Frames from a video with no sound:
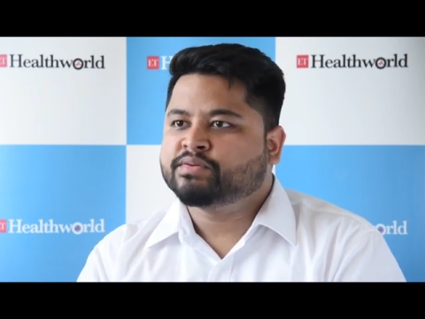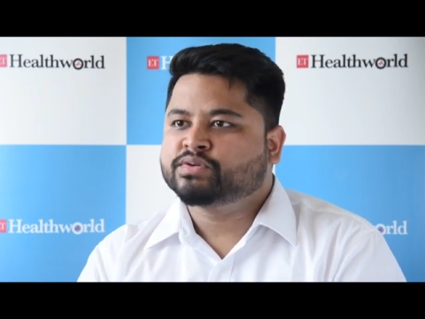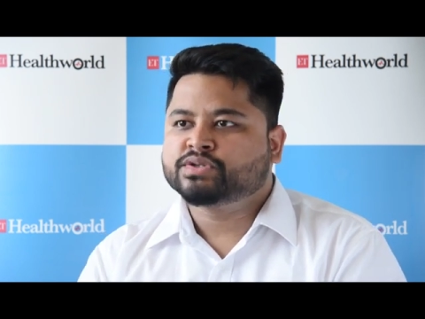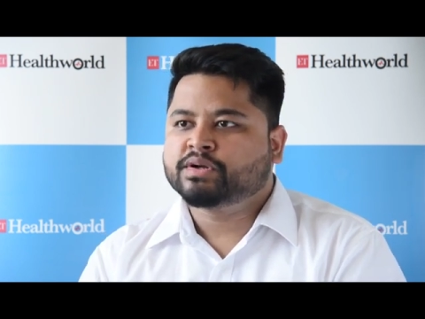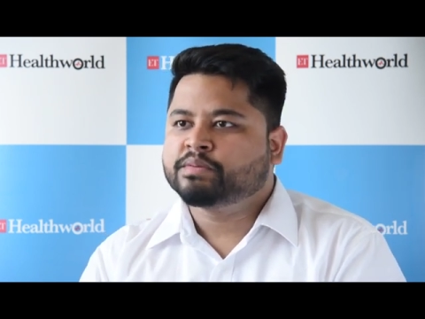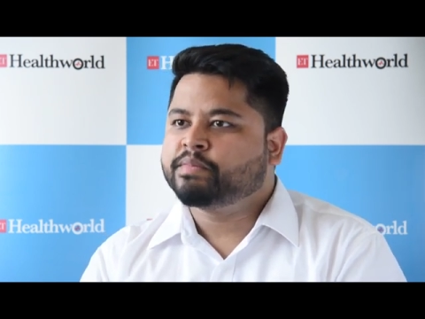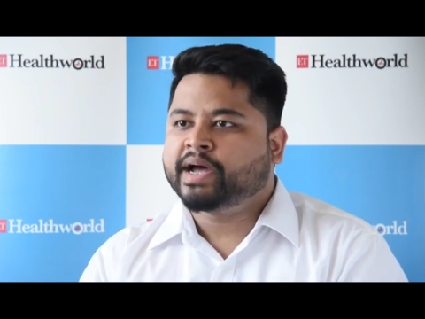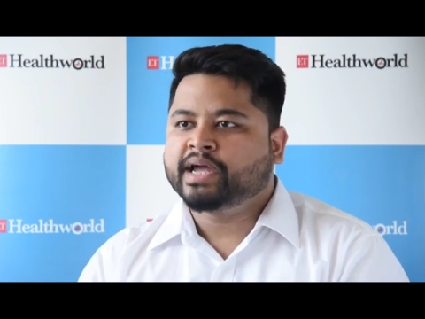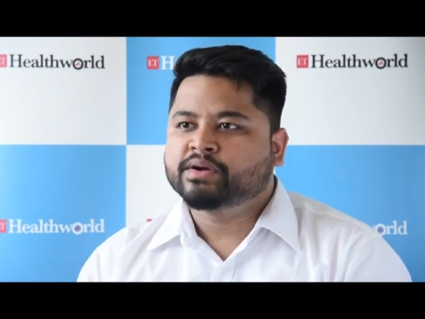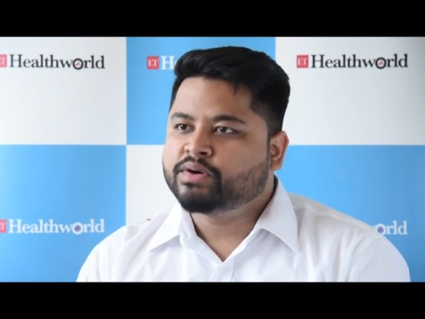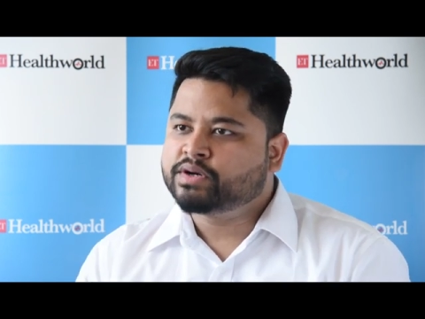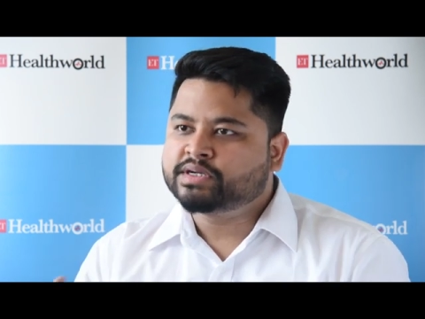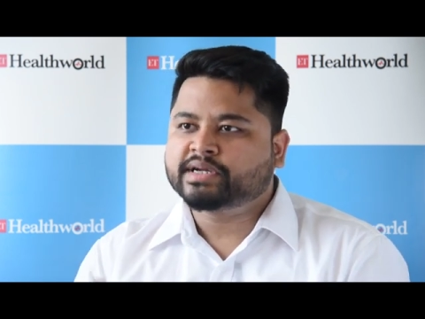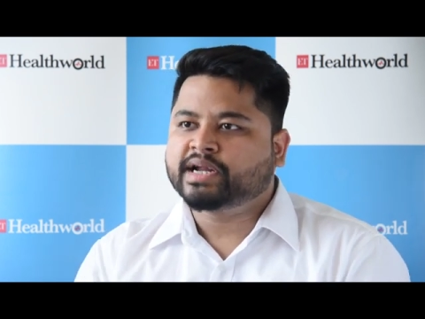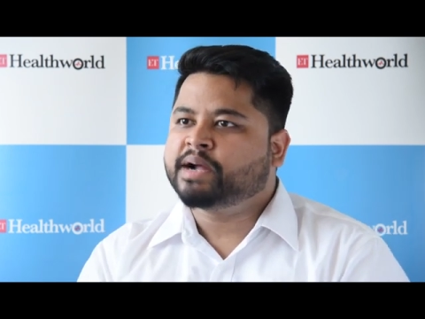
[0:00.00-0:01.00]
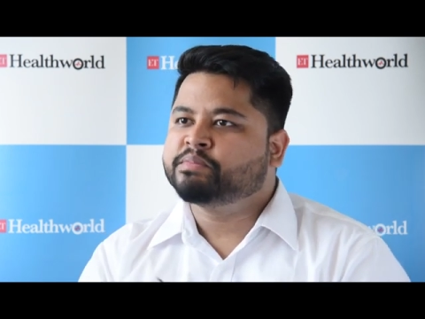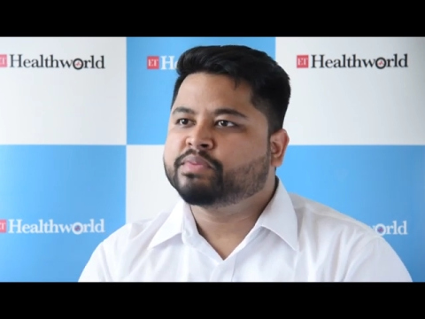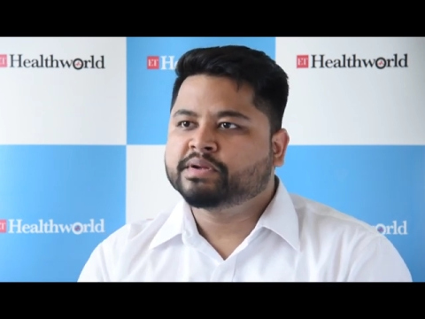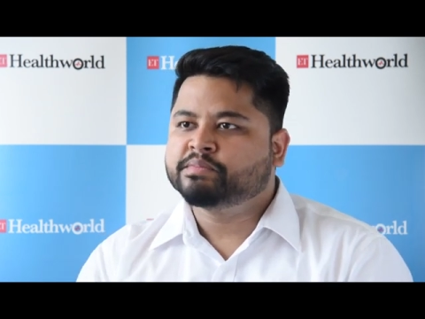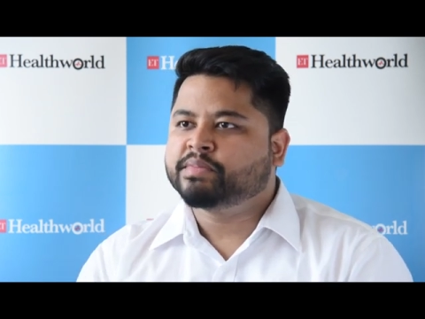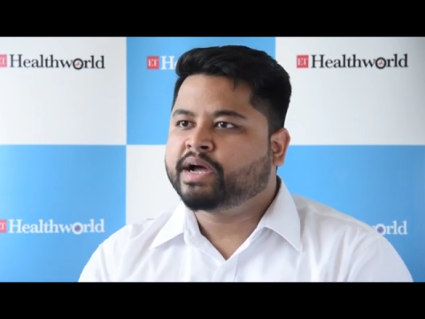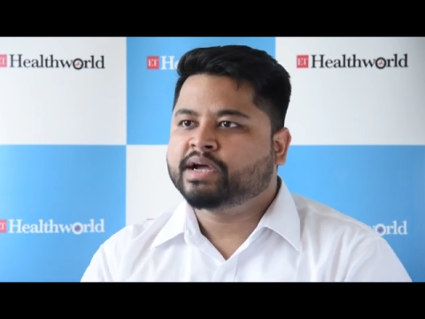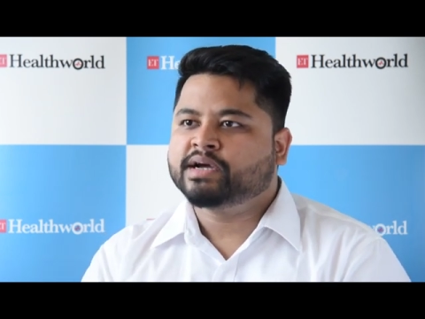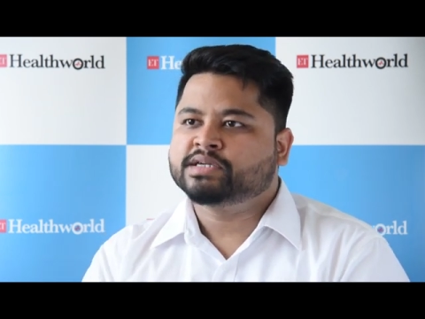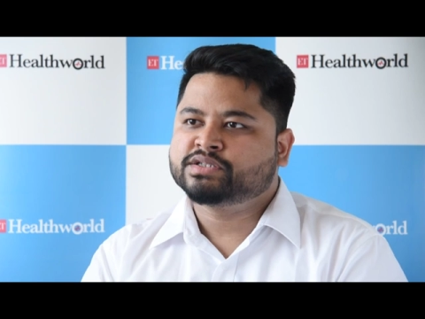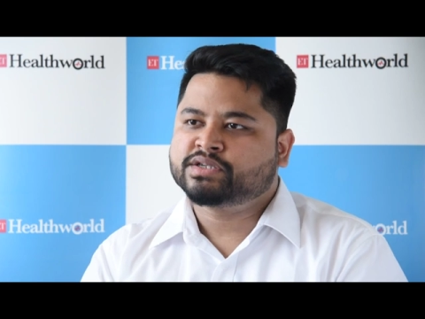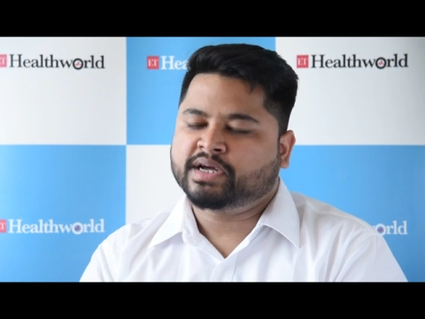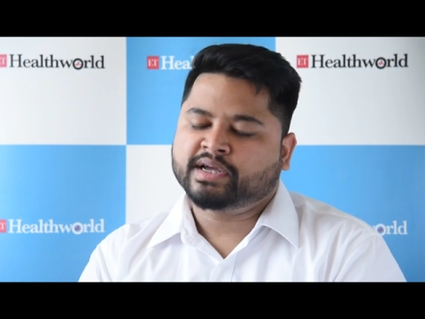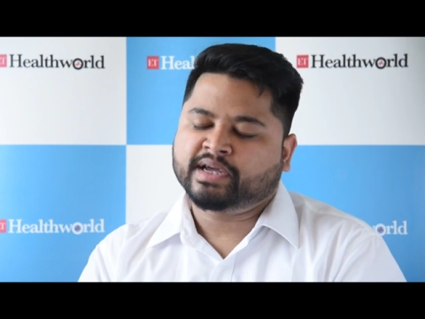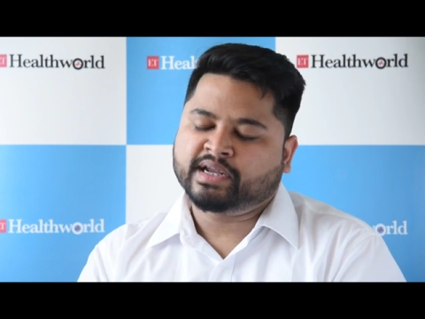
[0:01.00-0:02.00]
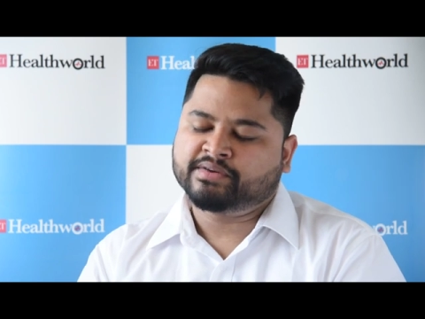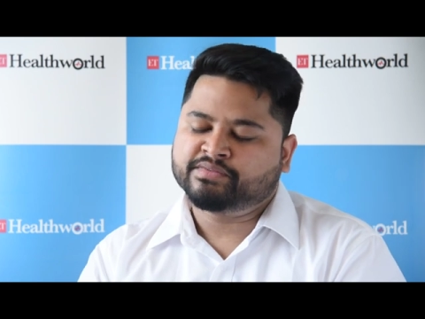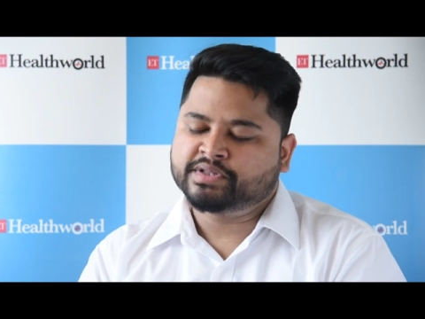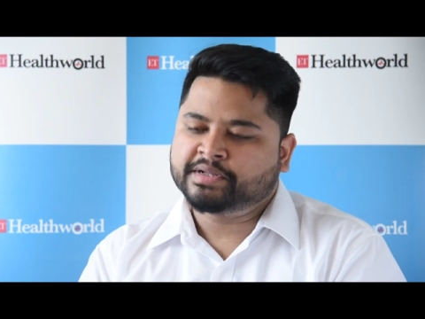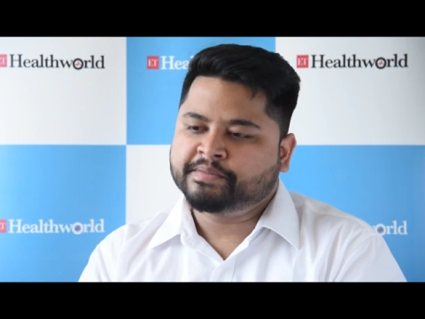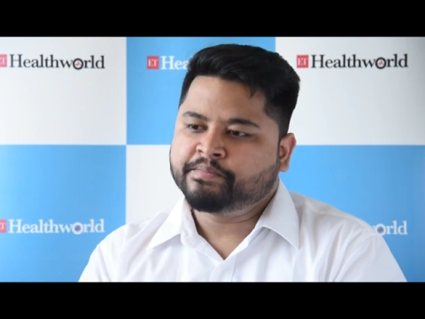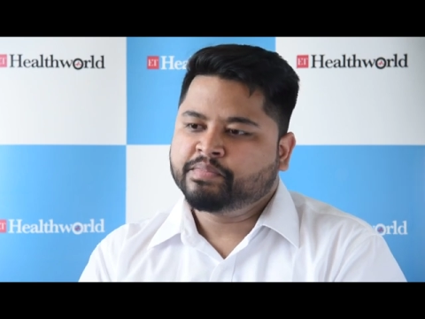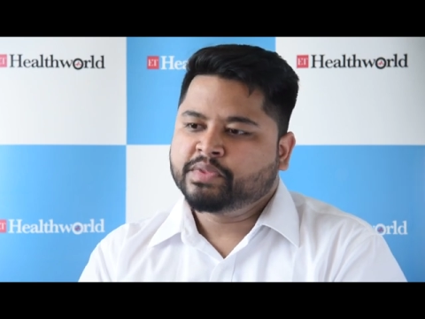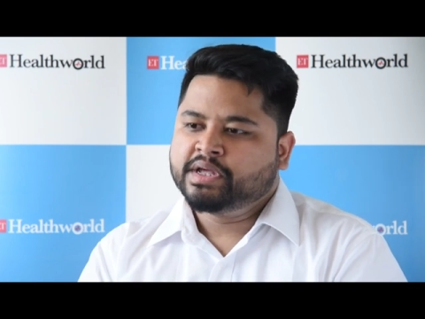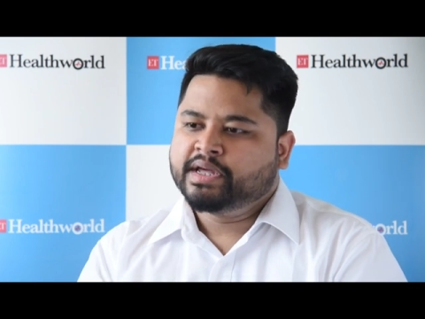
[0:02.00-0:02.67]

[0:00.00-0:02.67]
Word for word: I was on a bike, got rammed in by a truck and everything.